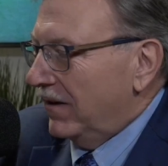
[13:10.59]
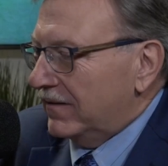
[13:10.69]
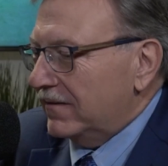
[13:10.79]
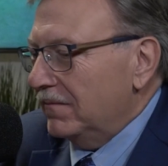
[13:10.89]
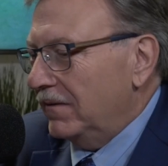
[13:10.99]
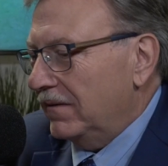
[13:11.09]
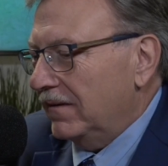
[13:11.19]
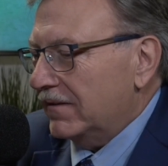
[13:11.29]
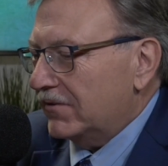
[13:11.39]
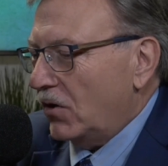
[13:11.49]

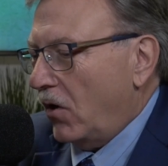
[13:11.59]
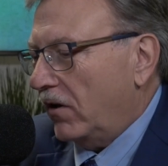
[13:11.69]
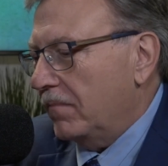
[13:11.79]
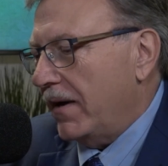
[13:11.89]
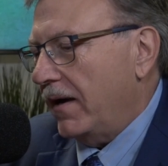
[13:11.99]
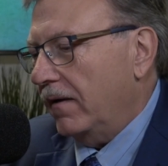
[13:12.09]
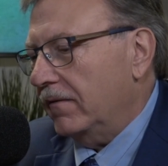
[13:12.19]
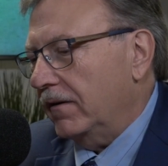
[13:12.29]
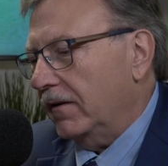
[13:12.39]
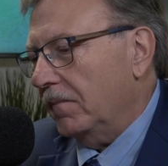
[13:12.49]
let's talk about
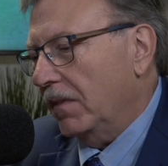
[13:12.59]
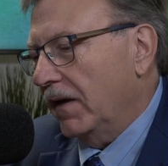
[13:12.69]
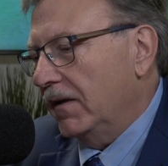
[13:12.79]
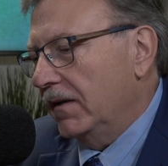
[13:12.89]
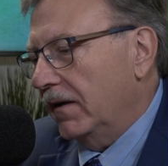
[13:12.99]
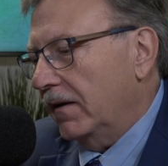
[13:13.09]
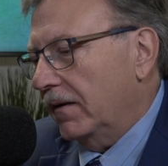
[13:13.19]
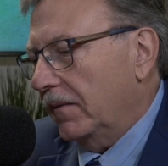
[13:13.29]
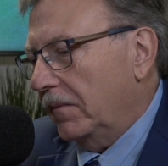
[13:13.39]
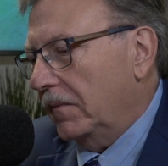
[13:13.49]
the.
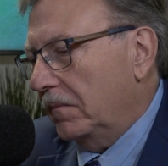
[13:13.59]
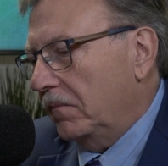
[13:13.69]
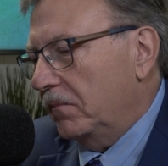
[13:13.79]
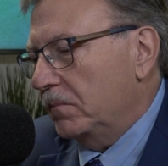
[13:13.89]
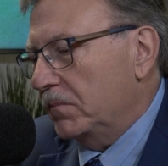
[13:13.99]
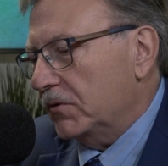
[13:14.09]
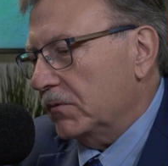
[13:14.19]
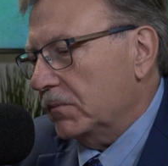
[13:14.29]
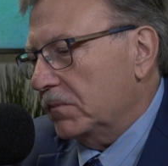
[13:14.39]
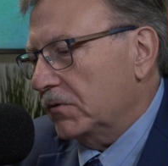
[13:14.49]

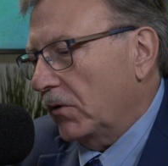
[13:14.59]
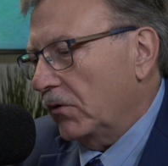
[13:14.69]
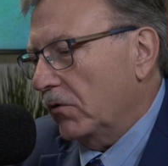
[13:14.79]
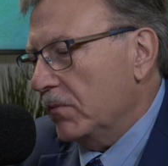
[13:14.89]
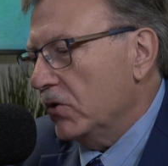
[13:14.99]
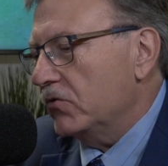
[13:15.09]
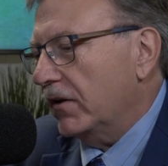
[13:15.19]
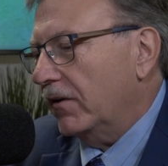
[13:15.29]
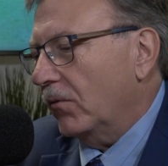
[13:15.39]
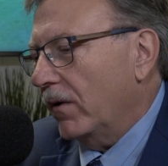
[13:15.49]
So your
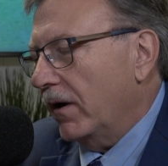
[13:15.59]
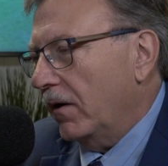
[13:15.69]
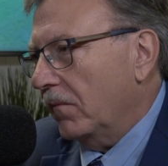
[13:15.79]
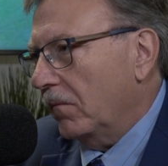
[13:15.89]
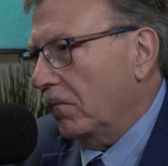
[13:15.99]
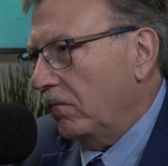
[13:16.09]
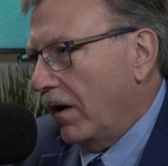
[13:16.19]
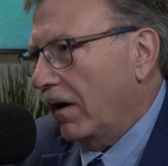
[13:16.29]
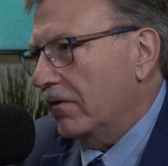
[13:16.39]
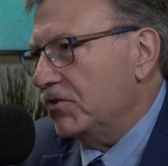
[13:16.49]
music career
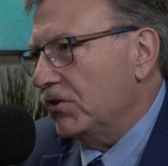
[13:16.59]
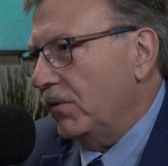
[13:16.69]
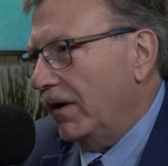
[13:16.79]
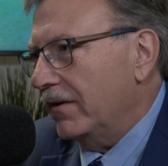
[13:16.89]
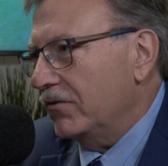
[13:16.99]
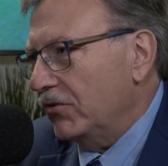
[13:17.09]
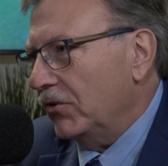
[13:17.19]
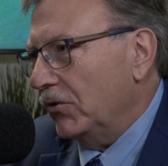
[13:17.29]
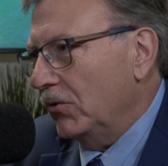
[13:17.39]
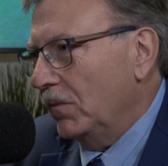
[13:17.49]
followed you
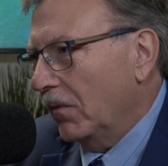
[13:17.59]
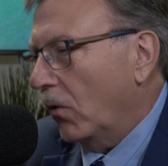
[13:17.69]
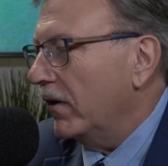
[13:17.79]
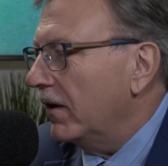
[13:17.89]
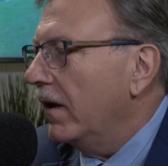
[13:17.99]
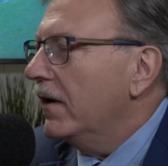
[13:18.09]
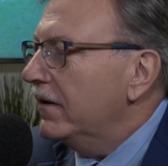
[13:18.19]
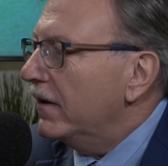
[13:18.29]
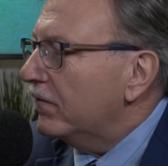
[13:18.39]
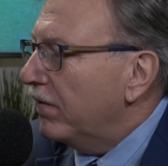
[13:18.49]
into, or did
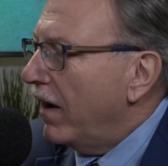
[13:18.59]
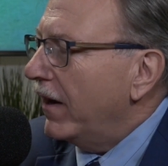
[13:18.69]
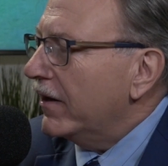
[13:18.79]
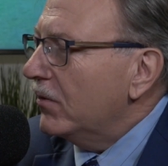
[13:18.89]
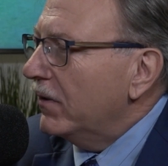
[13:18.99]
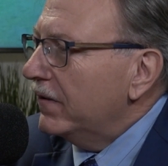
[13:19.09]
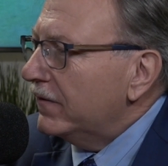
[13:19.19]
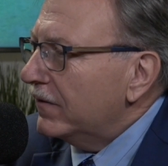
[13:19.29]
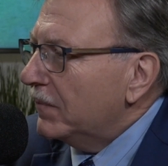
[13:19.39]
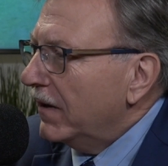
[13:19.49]
it follow you
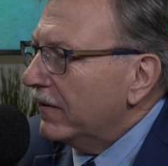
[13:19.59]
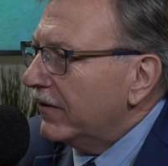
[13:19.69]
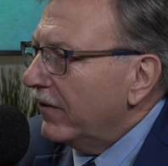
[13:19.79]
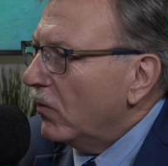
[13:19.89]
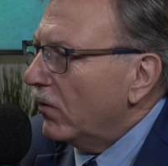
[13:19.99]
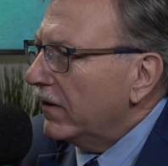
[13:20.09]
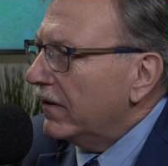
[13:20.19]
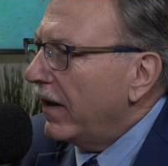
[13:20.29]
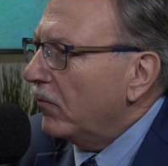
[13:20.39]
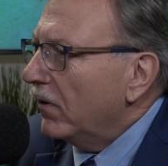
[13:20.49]
into the military, or did
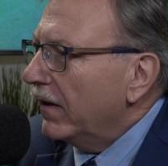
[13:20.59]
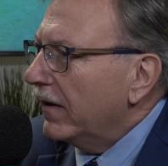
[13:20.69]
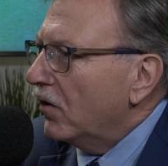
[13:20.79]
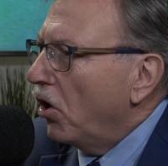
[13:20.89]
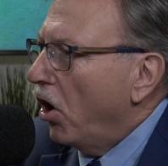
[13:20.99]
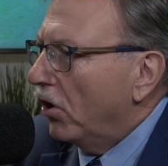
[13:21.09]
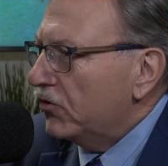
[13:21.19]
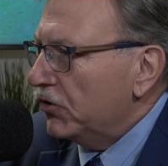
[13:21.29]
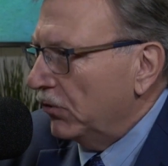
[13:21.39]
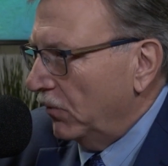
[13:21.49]
that really
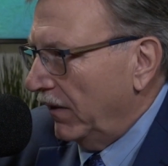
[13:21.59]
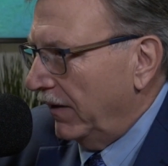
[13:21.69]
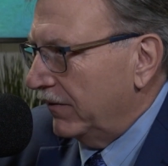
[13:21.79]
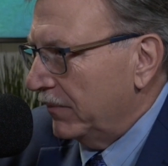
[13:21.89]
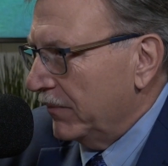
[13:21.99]
launch you into